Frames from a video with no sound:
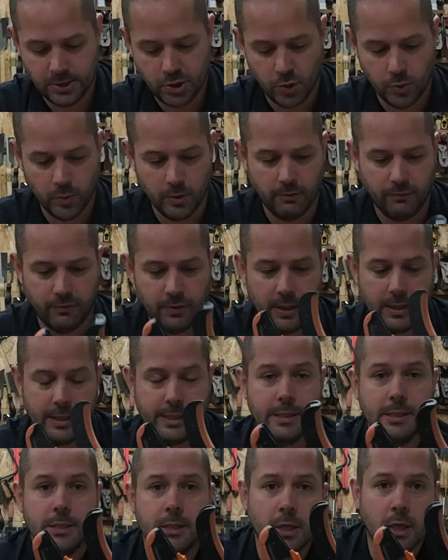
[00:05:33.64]
2 of
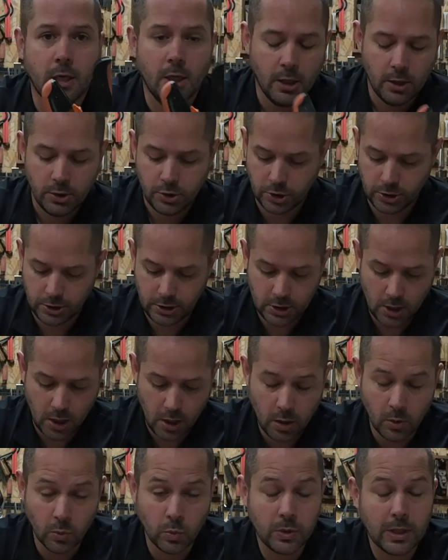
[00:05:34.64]
these just to
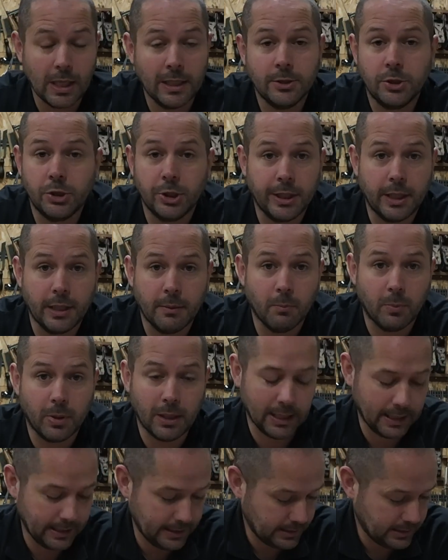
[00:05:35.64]
hold that jig in
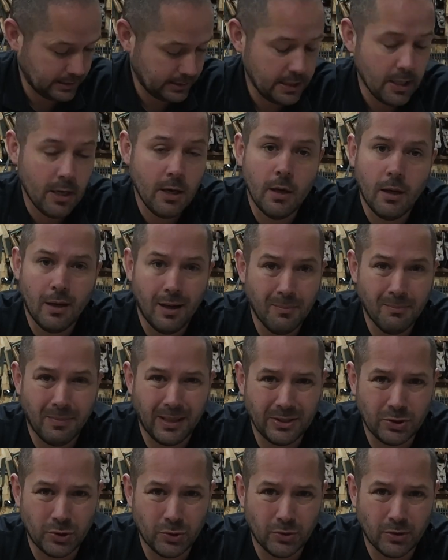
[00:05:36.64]
place and
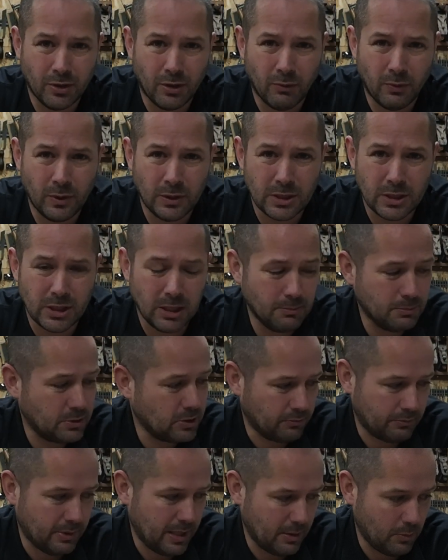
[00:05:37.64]
make sure nothing slips
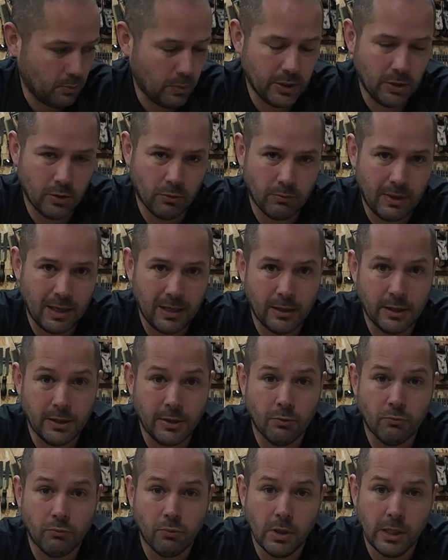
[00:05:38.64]
around when you're routing.
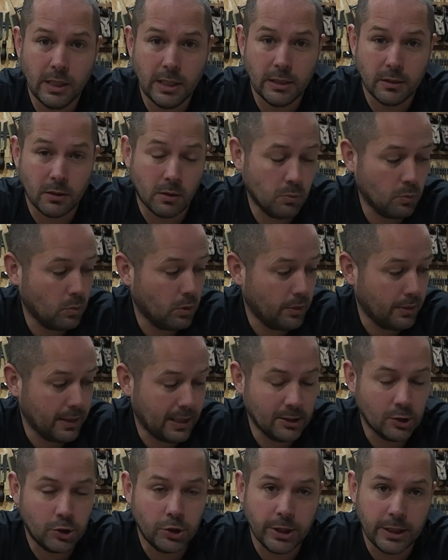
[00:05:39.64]
You really don't want
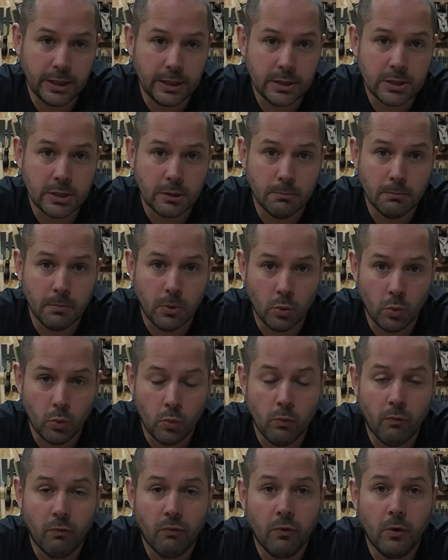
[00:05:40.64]
that jig to
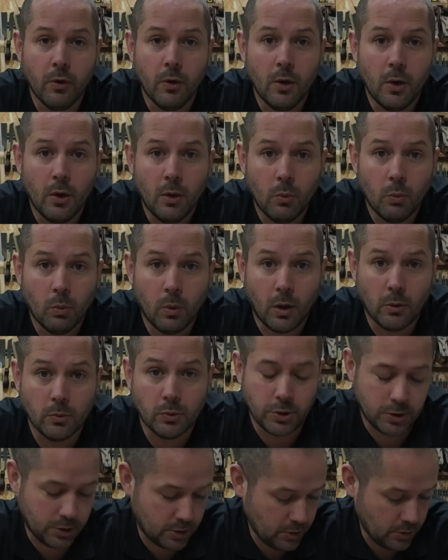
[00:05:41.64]
move
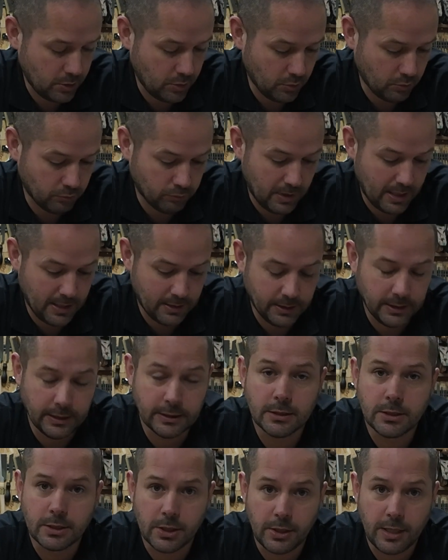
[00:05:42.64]
whilst you're
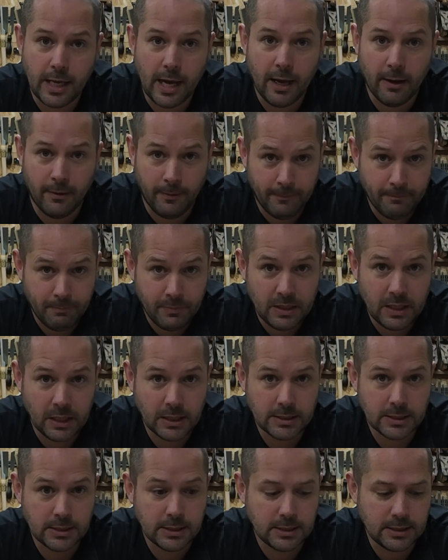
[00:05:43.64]
routing. So yeah,
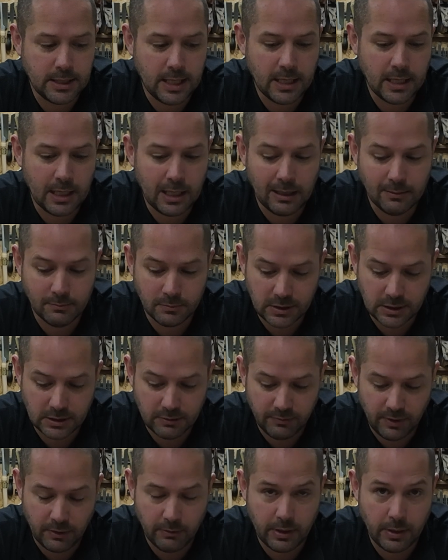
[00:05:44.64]
decent set of clamps is
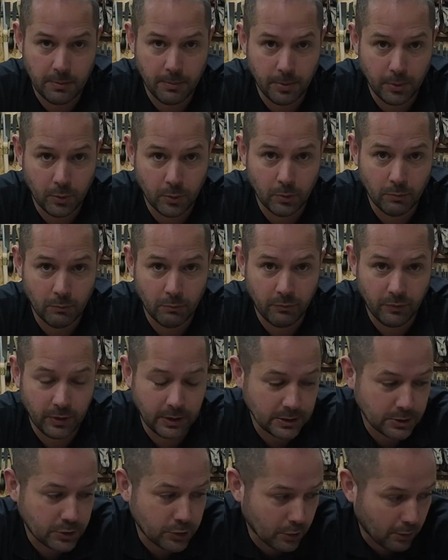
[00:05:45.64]
very important for
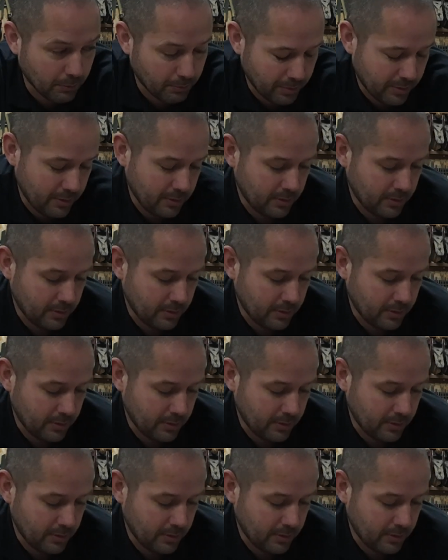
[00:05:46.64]
this job.